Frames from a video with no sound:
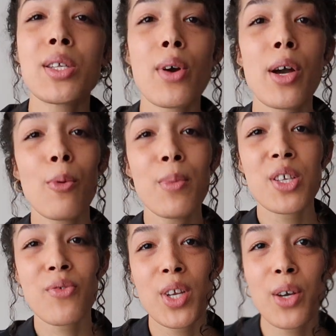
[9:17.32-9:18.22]
so I hope
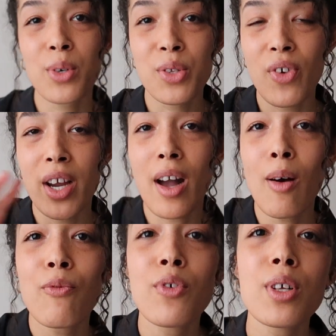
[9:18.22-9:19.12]
this video was very
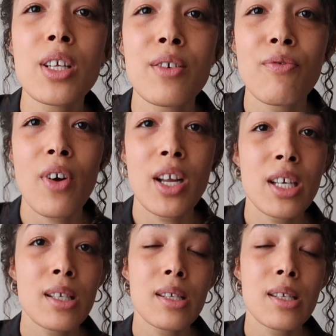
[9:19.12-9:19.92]
helpful in finding